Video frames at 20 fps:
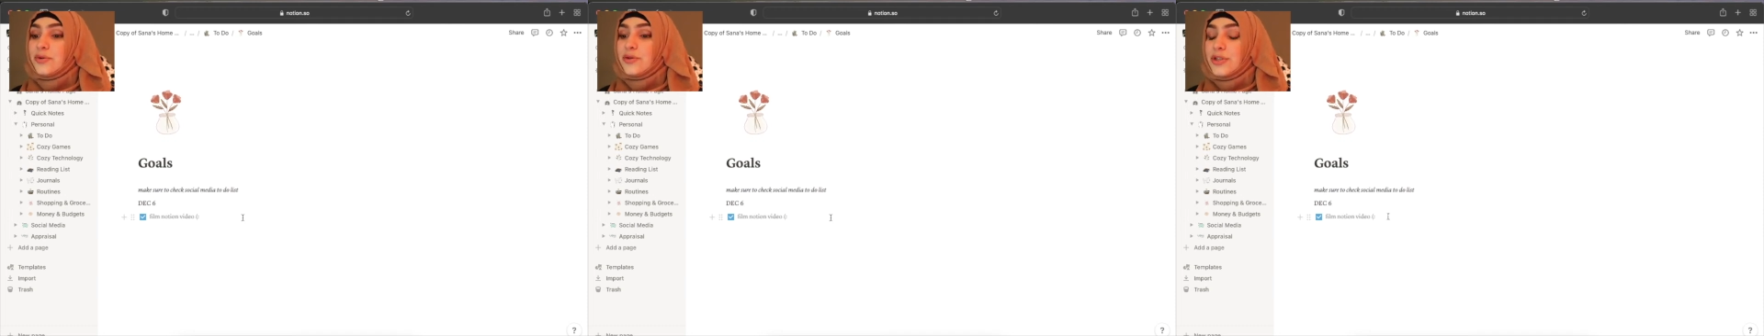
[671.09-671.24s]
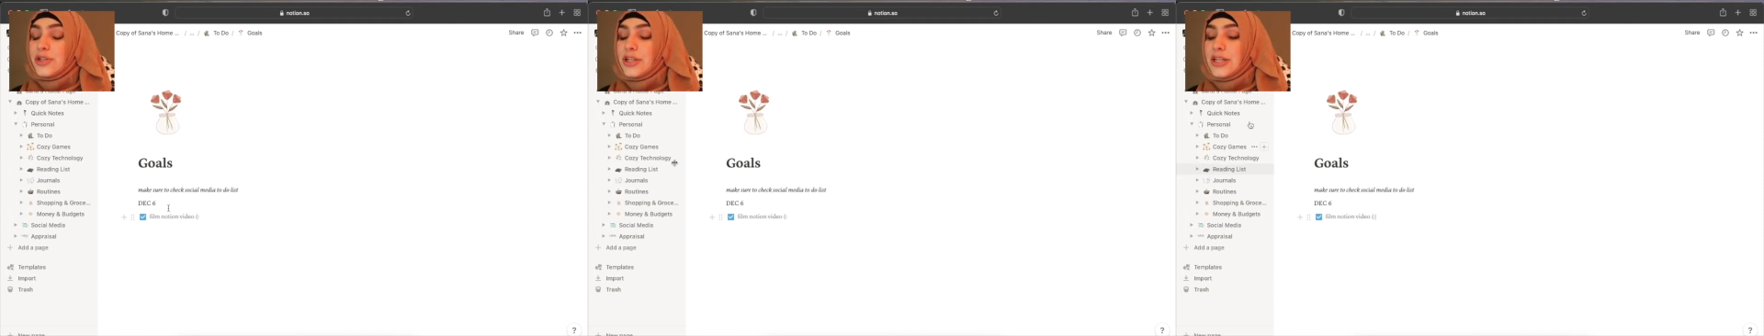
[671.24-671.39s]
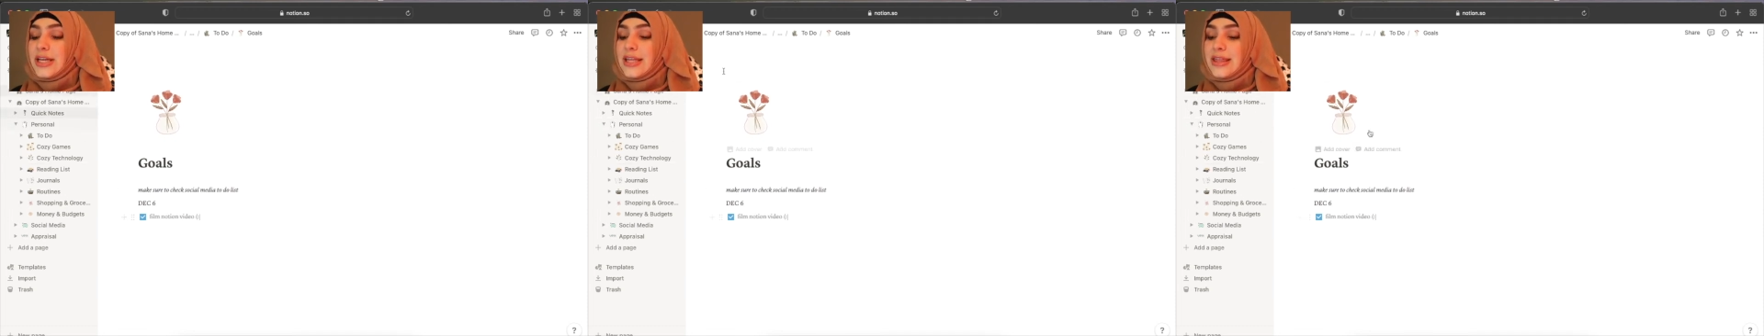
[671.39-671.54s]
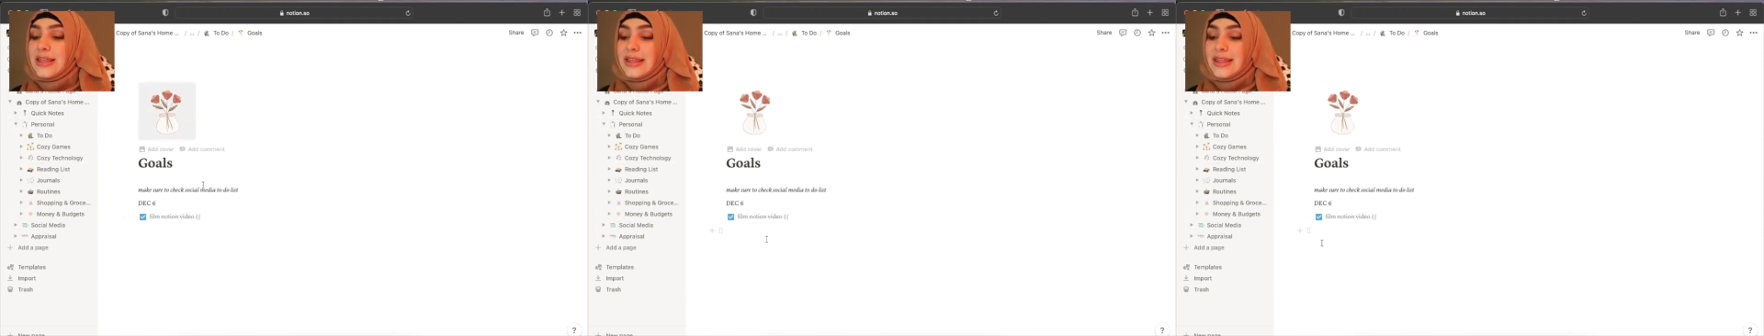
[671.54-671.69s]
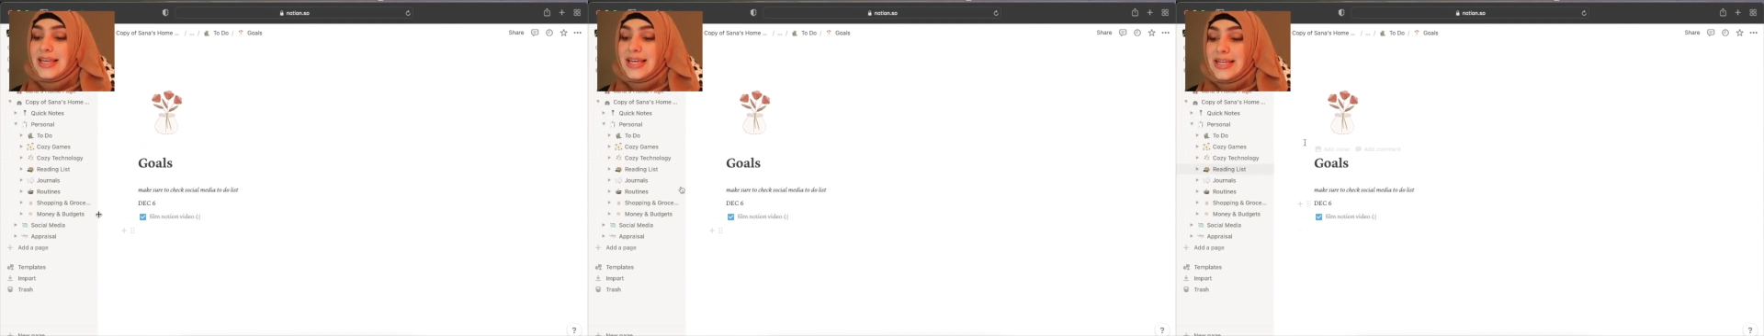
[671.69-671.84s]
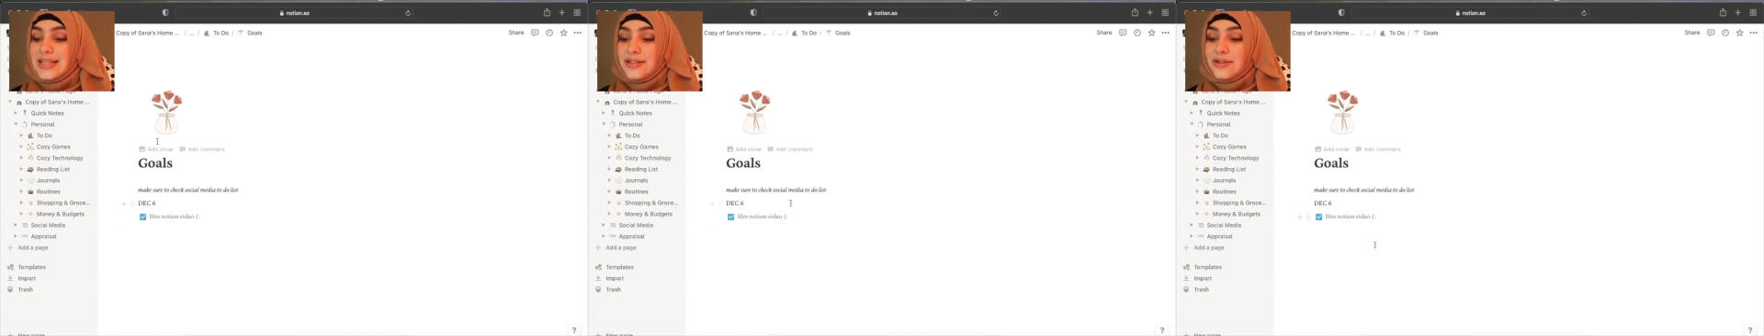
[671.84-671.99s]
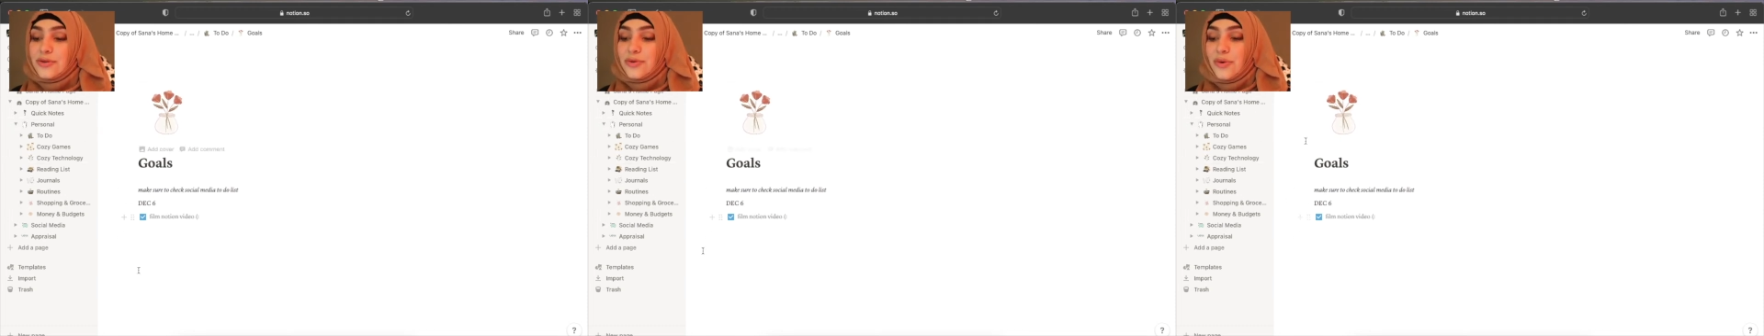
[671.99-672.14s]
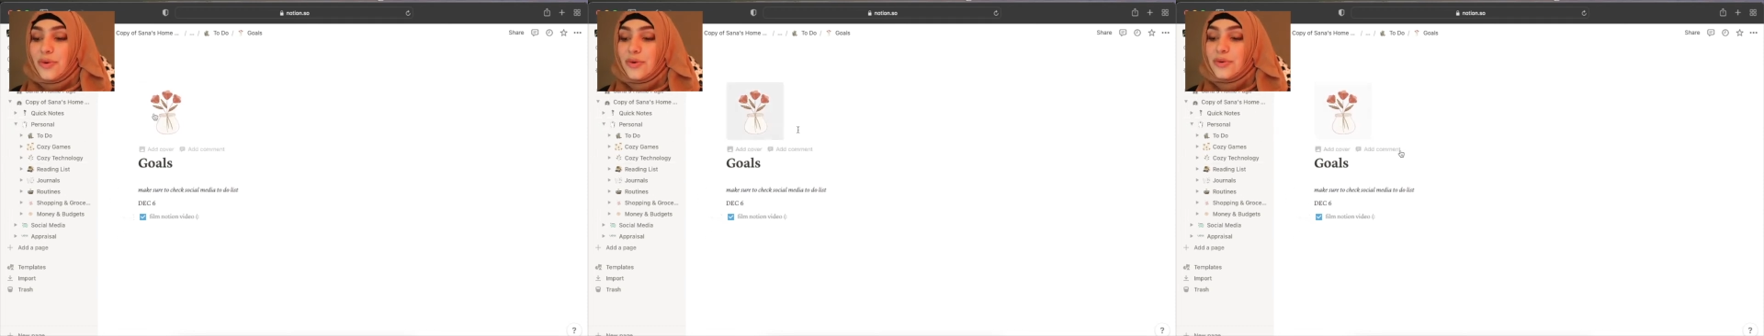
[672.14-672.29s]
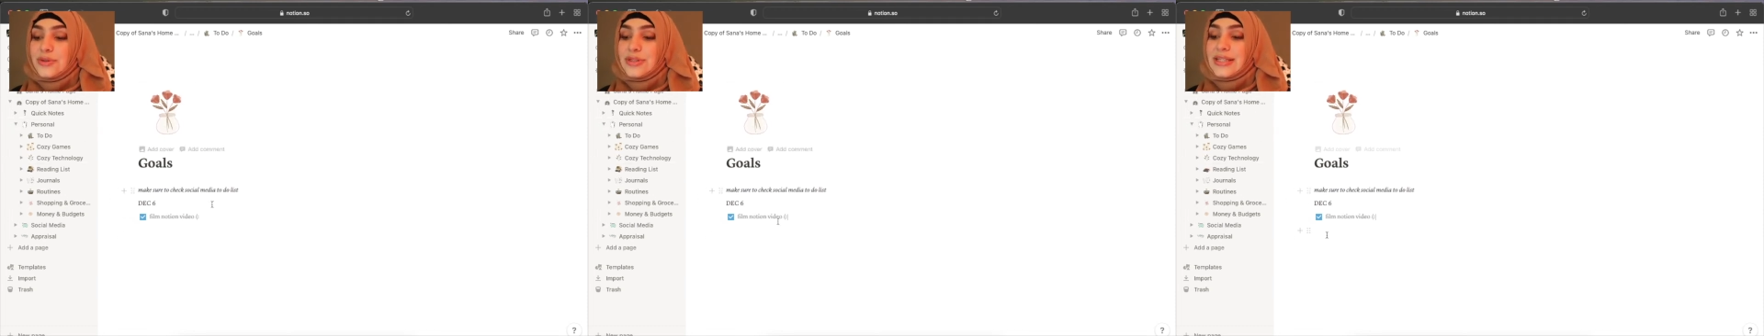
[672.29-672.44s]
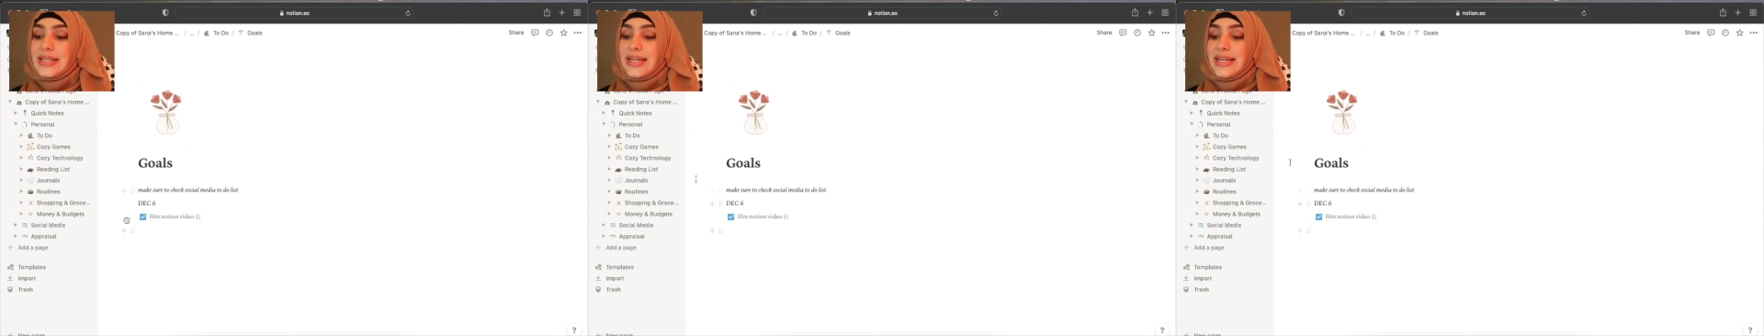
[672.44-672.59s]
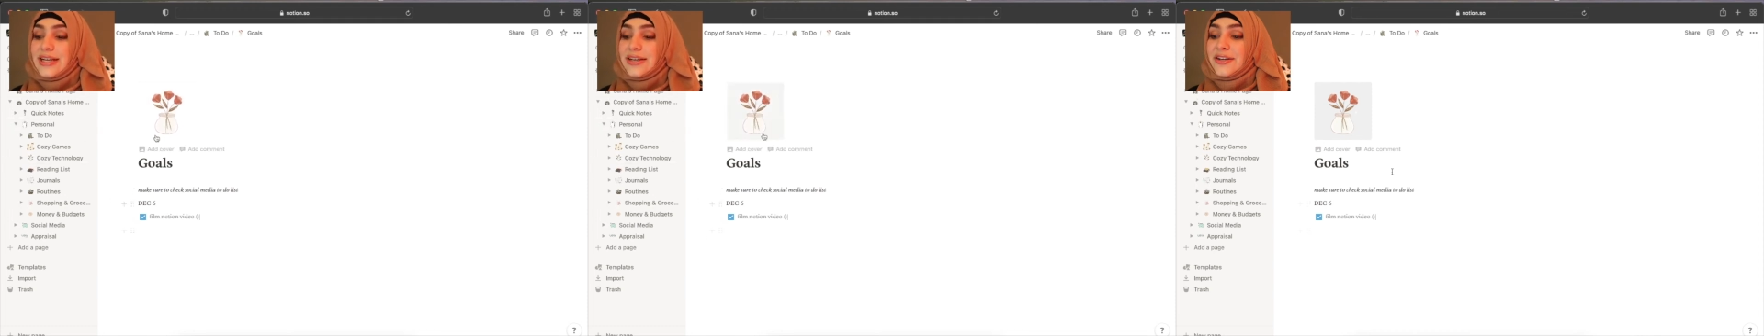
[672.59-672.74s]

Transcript: Usually these goals